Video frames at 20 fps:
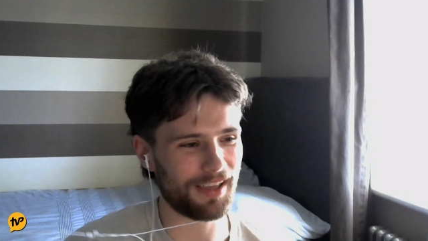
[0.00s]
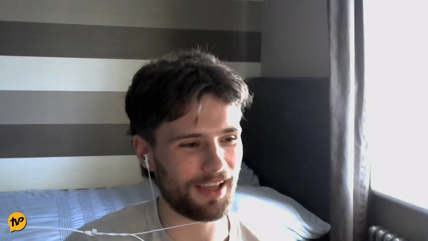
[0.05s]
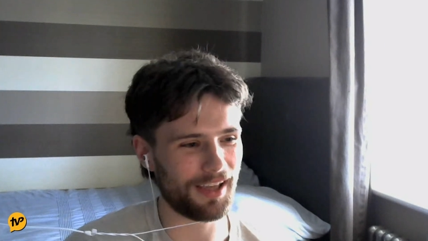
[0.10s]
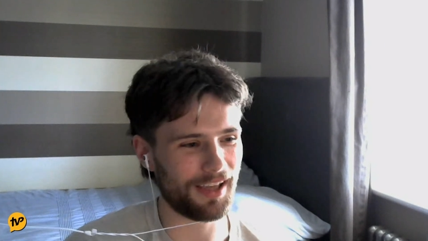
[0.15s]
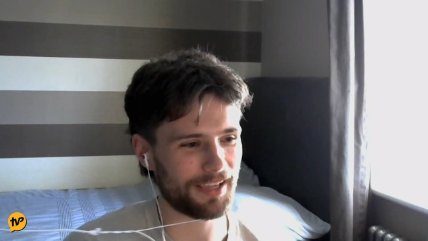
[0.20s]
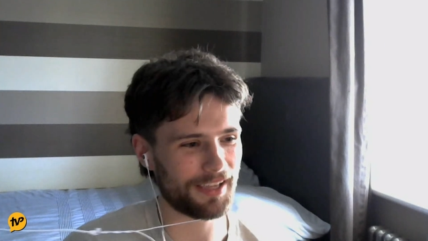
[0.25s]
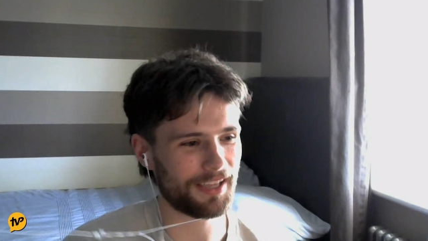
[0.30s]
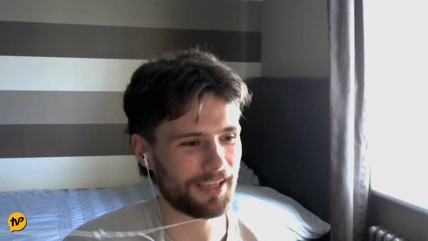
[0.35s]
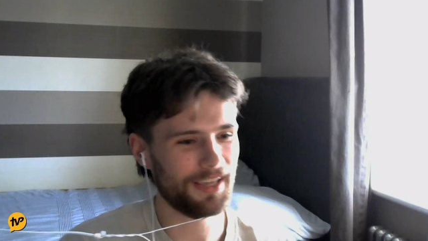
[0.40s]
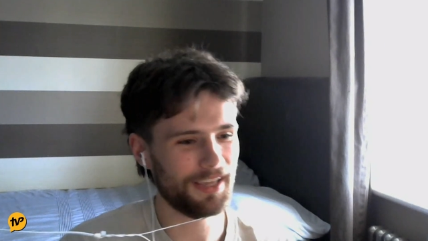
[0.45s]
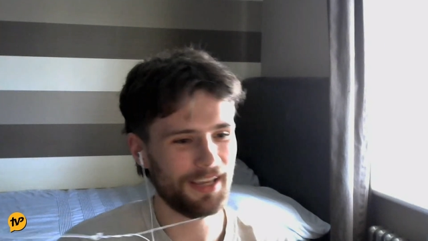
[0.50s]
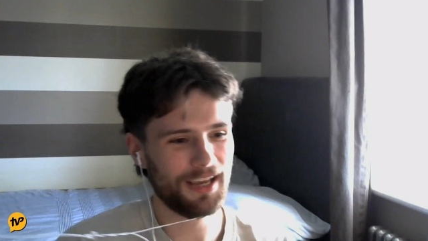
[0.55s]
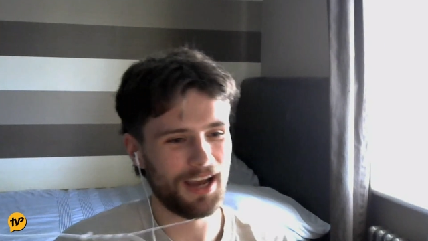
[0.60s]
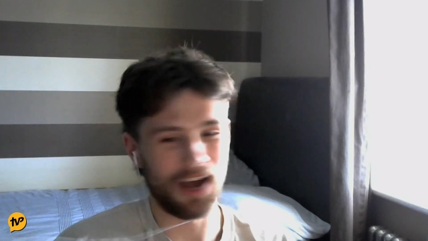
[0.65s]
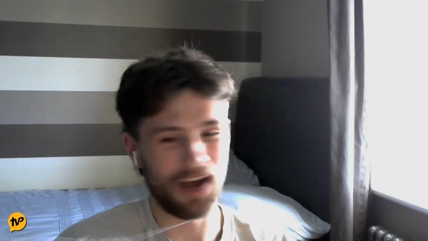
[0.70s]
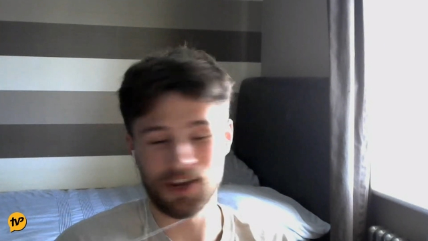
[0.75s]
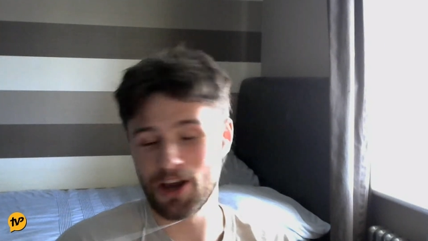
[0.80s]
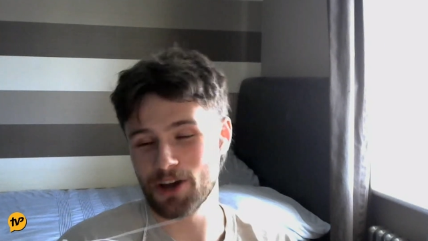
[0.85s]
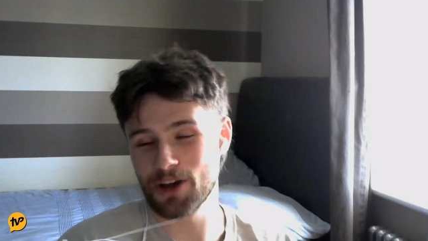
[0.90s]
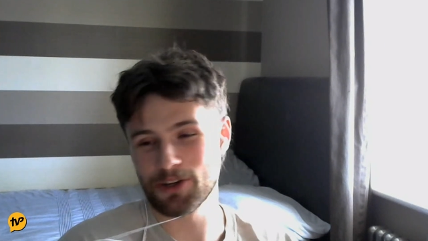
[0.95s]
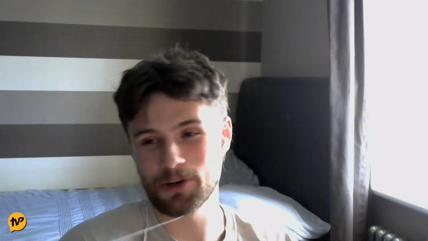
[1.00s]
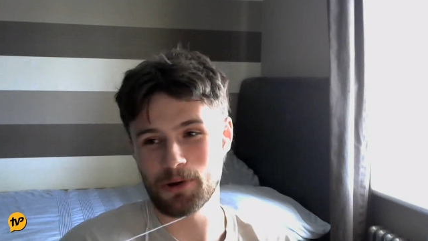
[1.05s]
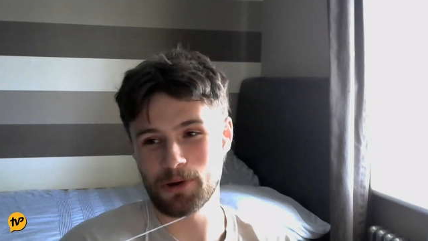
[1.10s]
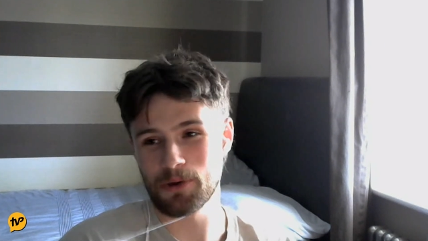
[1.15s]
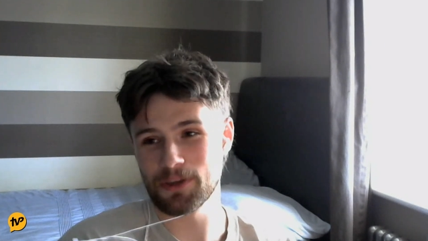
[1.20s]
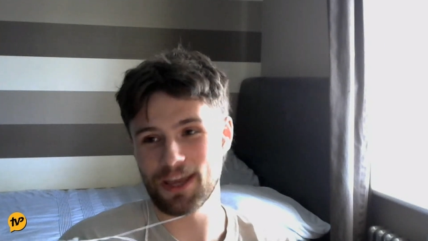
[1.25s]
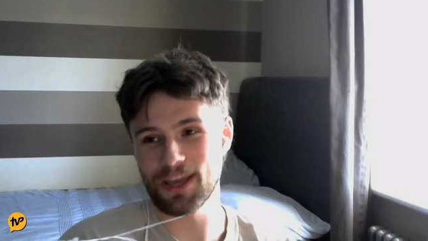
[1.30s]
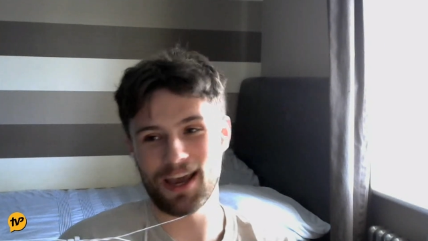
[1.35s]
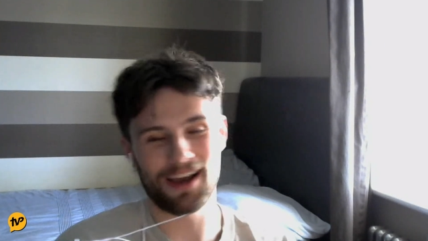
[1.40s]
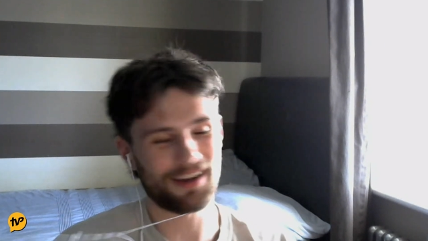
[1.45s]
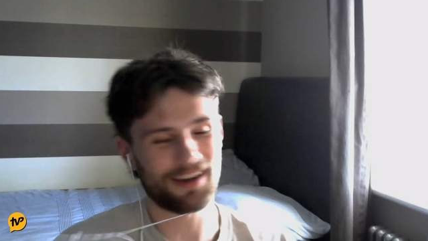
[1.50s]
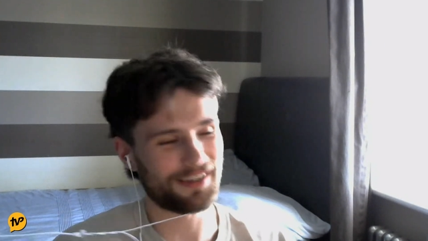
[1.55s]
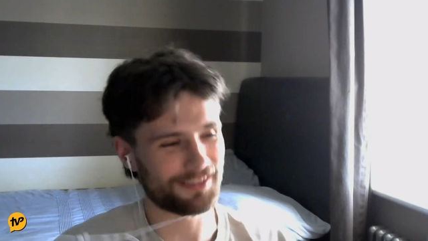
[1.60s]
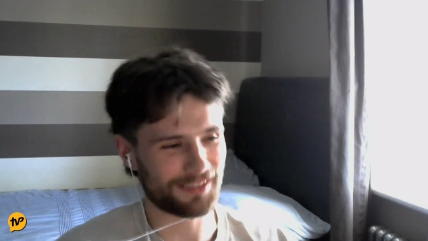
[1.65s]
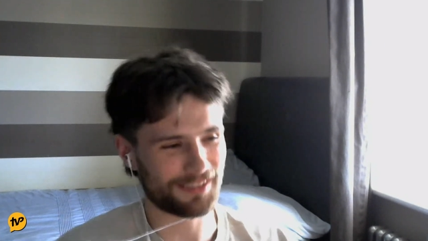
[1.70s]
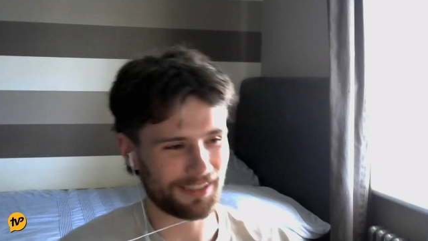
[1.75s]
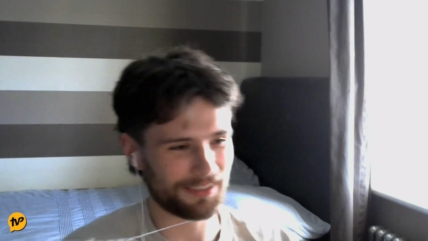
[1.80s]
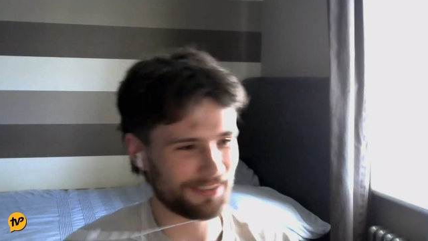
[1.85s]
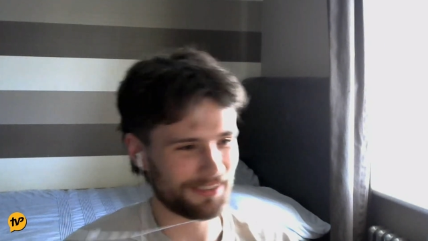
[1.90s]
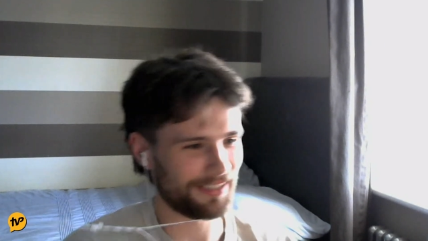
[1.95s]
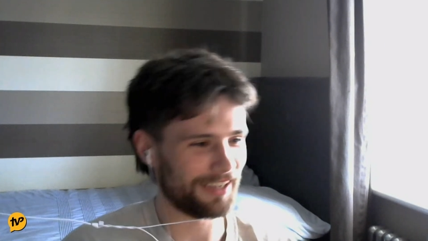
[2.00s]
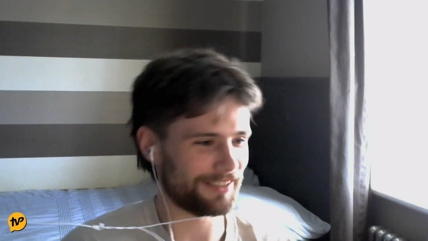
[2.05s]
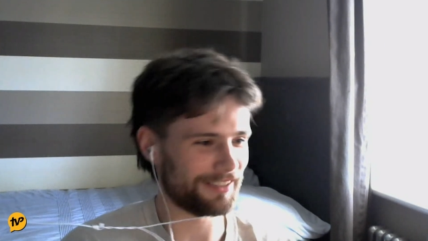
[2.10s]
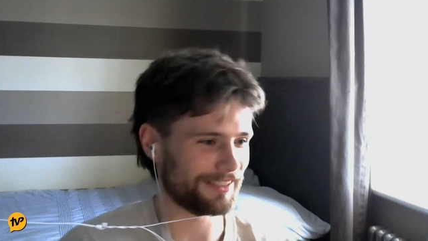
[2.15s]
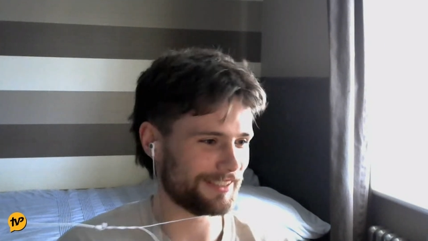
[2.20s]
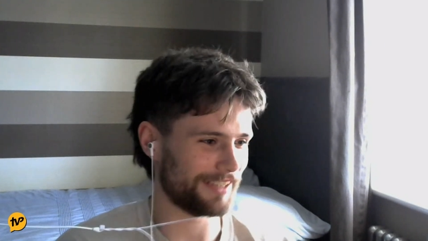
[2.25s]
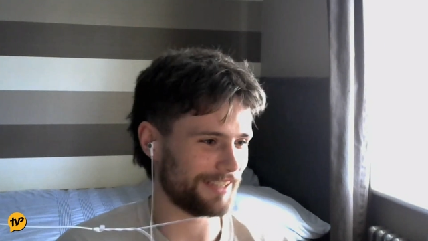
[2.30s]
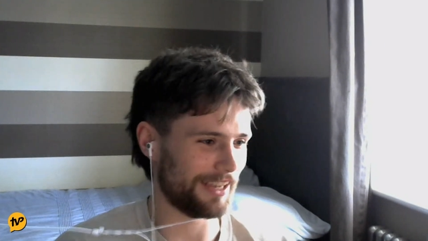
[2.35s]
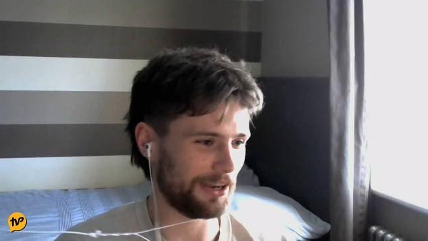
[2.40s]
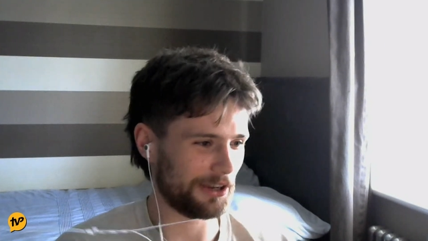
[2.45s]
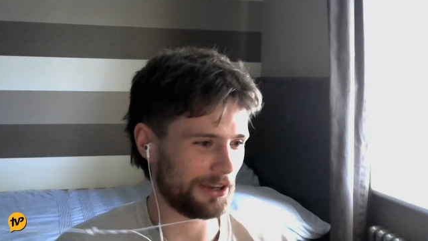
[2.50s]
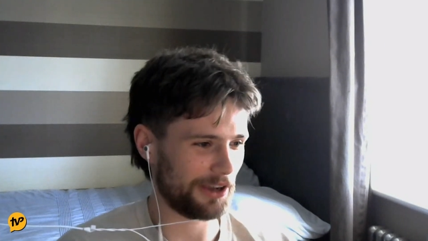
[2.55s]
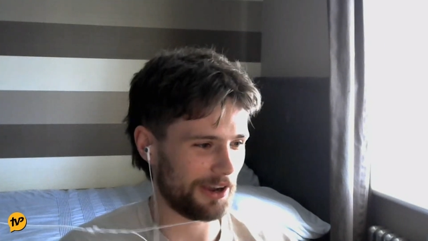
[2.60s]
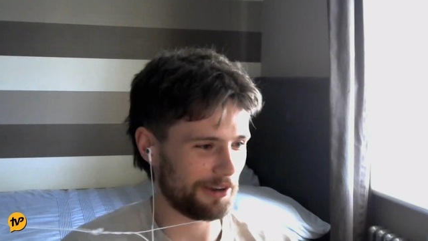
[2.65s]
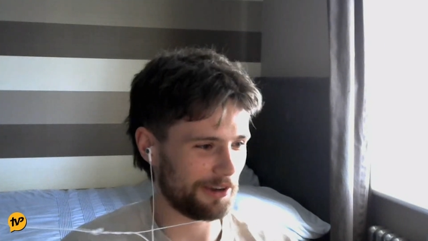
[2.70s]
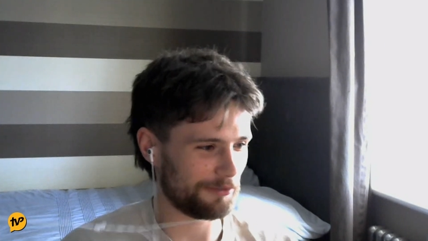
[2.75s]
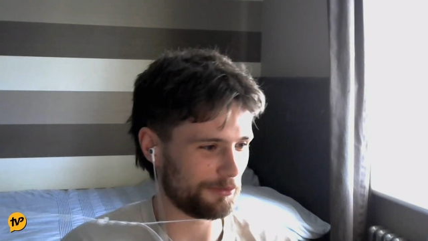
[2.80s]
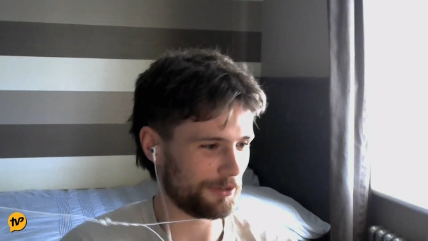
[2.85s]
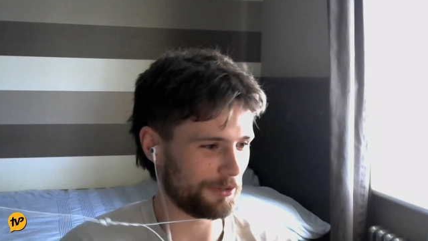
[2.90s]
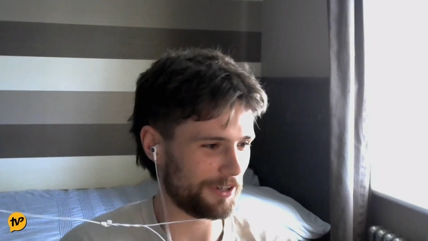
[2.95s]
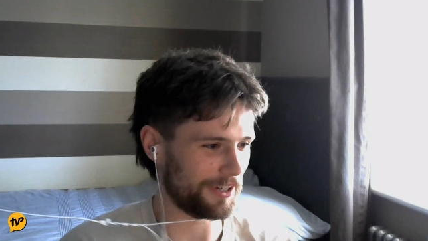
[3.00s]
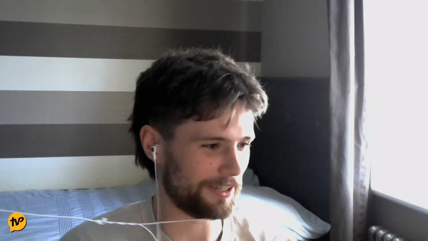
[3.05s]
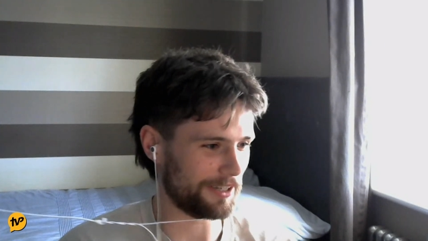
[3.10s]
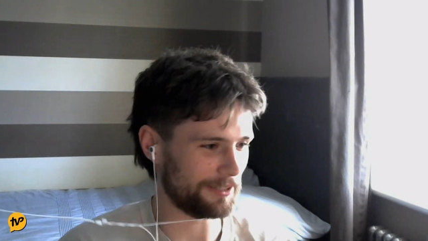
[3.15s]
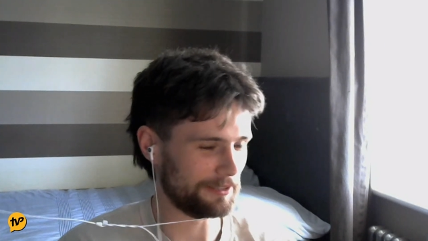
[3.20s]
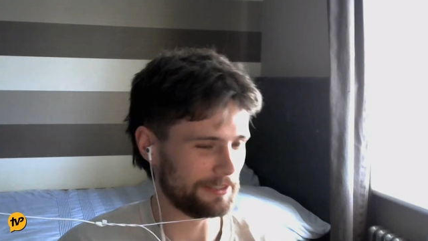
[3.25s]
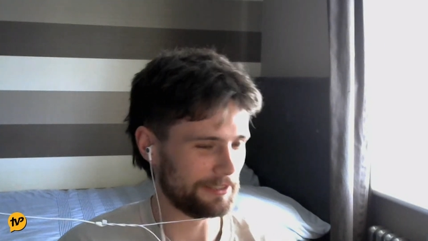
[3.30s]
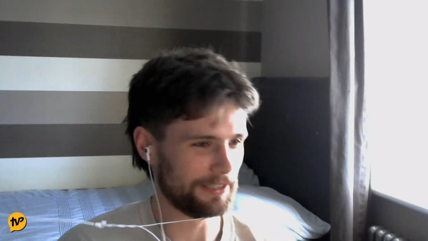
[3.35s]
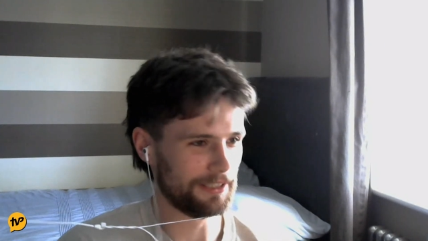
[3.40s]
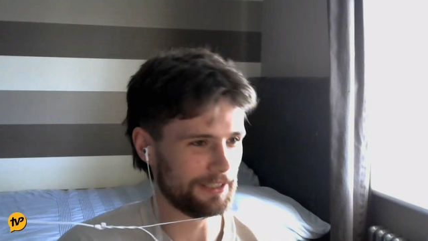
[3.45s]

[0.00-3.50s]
Like, I don't know yet, because as I said, I kind of want to